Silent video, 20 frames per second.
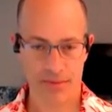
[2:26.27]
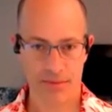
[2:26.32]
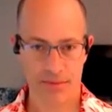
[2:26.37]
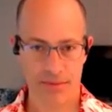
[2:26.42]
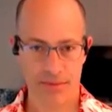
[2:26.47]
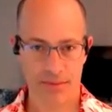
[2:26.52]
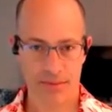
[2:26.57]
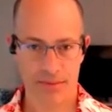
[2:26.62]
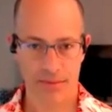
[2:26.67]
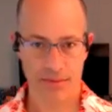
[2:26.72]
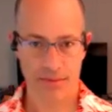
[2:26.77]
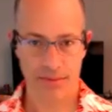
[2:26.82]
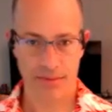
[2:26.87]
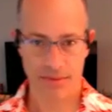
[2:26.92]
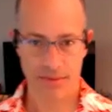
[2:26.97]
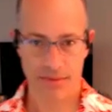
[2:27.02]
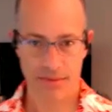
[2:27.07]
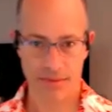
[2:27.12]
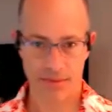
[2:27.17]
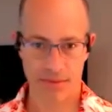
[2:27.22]

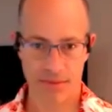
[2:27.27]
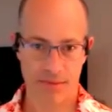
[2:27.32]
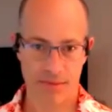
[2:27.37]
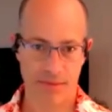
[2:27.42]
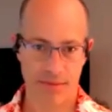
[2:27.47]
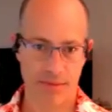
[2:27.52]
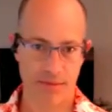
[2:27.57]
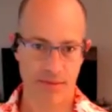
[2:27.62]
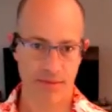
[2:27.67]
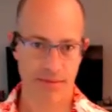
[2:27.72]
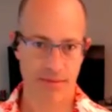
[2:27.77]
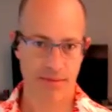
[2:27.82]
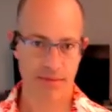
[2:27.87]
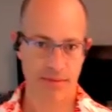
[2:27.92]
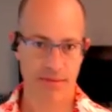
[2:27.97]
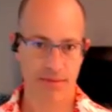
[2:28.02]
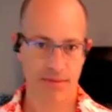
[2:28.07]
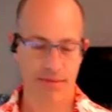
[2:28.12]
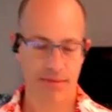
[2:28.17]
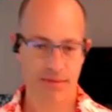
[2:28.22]

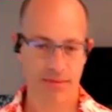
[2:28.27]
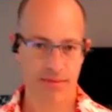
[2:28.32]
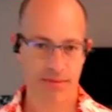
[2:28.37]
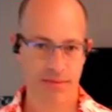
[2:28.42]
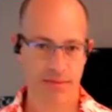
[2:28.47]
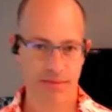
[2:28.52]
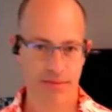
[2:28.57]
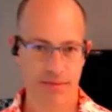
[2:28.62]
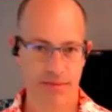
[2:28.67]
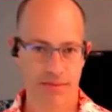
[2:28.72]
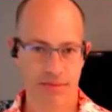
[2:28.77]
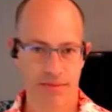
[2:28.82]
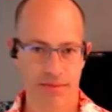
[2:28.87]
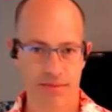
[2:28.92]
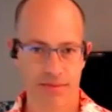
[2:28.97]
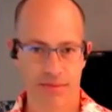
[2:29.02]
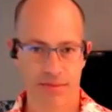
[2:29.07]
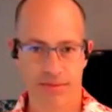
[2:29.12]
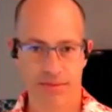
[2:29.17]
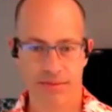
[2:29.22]

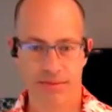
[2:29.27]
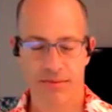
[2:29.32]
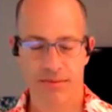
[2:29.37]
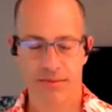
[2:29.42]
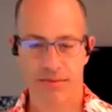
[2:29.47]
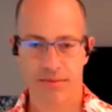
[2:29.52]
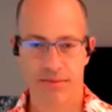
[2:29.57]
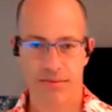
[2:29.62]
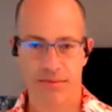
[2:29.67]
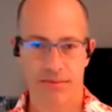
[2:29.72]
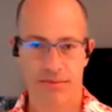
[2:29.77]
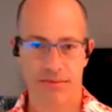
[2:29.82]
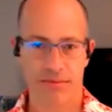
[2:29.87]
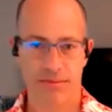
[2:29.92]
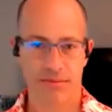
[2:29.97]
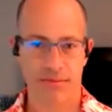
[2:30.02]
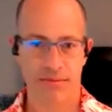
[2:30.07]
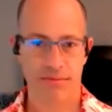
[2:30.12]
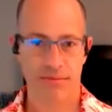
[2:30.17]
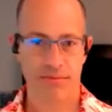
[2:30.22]

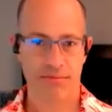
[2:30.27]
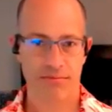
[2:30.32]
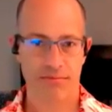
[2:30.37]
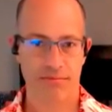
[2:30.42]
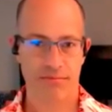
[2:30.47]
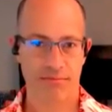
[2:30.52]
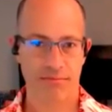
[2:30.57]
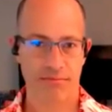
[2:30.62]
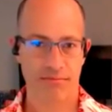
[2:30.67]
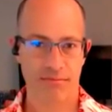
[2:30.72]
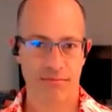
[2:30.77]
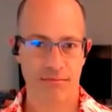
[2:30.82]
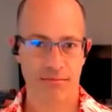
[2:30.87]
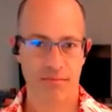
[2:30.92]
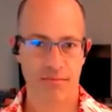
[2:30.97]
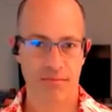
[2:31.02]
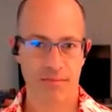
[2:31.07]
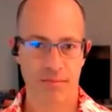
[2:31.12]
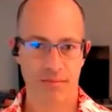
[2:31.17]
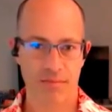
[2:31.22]

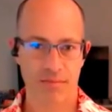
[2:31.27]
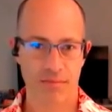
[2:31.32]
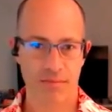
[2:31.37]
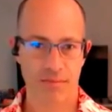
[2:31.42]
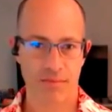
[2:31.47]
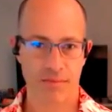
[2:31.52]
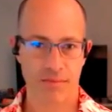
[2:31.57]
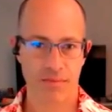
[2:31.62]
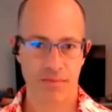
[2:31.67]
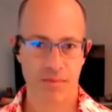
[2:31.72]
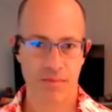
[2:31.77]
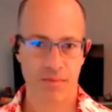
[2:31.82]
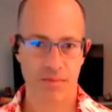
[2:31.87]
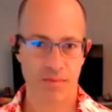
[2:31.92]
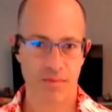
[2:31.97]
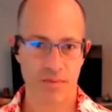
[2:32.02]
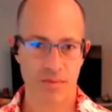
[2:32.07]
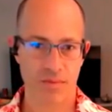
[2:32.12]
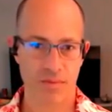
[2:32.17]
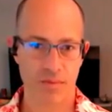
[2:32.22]

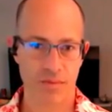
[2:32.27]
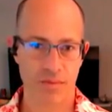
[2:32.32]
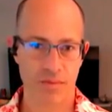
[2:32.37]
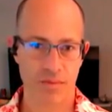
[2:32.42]
(silent)